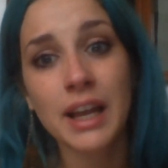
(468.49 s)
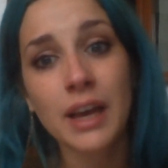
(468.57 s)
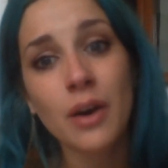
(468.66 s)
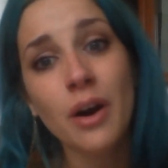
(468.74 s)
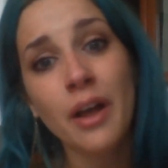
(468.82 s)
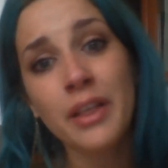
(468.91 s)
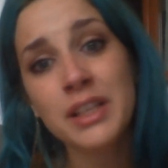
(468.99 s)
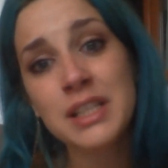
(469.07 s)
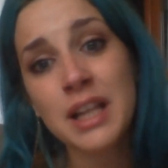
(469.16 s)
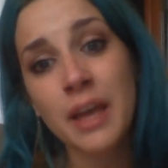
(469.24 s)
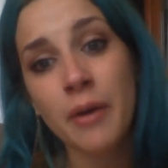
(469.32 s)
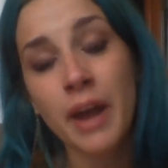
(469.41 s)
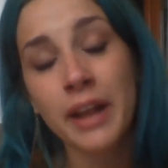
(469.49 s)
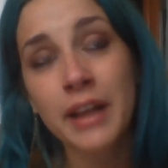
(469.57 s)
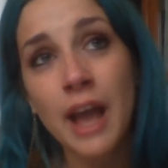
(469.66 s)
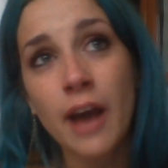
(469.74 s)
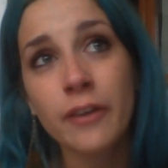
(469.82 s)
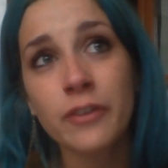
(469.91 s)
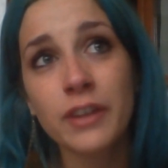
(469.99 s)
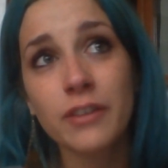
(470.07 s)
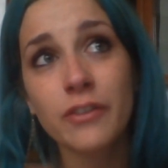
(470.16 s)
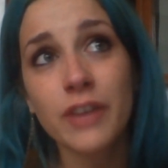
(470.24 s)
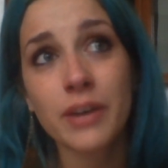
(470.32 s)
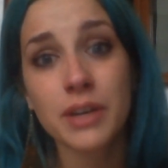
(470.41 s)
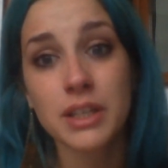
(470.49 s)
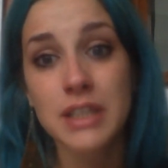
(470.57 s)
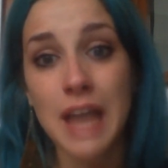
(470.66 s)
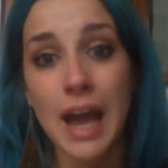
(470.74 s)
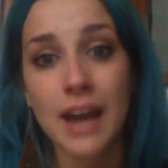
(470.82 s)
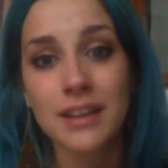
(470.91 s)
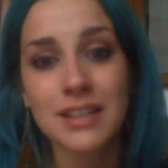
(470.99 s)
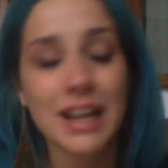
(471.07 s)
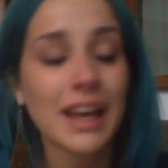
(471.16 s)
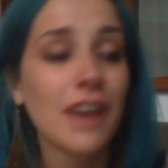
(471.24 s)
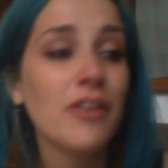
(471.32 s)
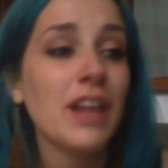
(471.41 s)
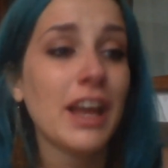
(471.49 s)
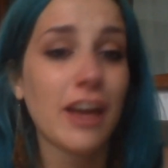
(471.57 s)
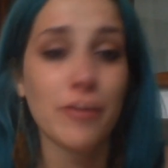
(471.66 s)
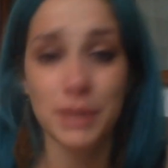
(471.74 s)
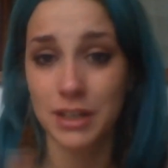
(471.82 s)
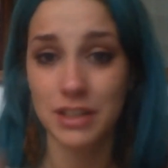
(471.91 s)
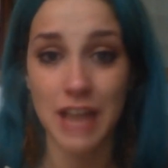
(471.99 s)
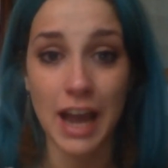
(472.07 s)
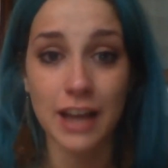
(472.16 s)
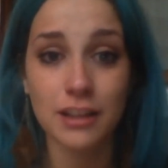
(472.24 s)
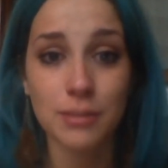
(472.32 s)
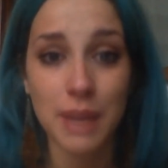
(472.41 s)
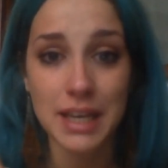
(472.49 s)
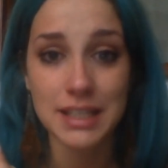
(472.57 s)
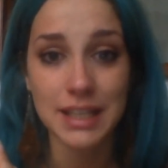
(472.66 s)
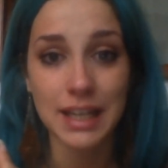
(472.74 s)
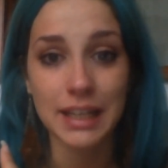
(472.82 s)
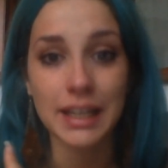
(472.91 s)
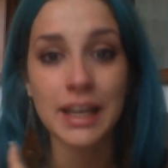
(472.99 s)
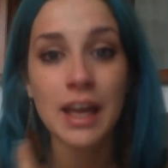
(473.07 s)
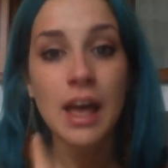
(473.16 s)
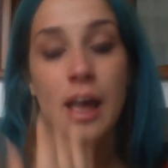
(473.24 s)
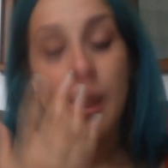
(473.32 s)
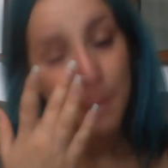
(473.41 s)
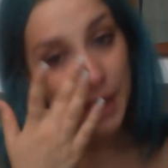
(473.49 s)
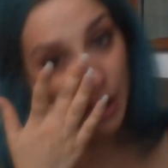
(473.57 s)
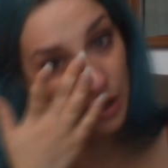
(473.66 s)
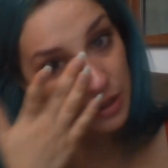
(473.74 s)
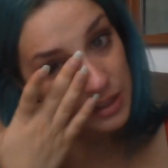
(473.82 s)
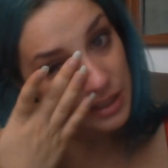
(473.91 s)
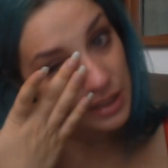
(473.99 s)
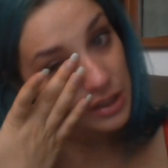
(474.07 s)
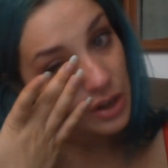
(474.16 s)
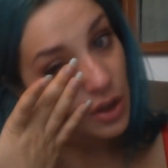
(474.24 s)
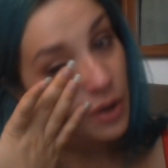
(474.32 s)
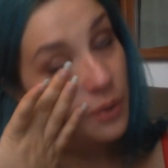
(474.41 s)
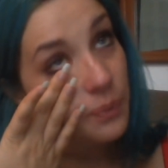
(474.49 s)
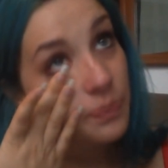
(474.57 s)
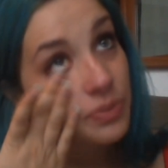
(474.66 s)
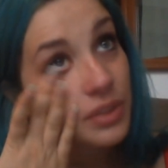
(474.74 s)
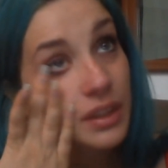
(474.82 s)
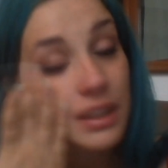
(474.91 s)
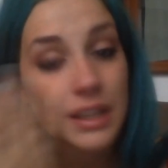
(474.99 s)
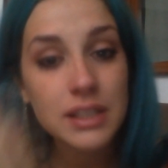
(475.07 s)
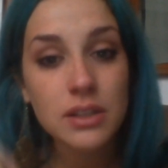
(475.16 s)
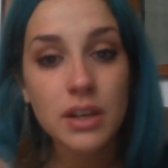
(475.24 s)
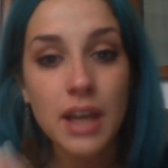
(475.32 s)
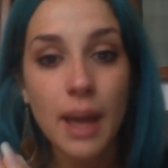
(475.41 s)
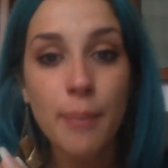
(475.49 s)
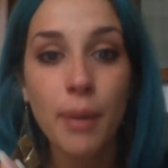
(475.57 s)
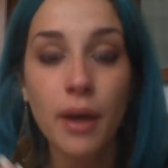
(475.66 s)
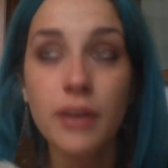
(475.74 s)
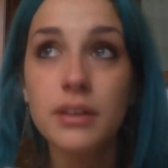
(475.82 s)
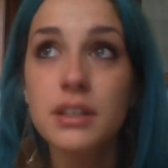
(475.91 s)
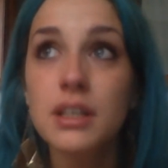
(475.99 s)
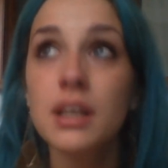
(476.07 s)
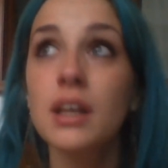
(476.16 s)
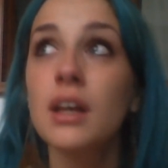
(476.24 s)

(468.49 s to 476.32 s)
Like, honestly, right now I feel very attacked. Like, I feel like I've been attacked, basically, because, you know, yesterday happened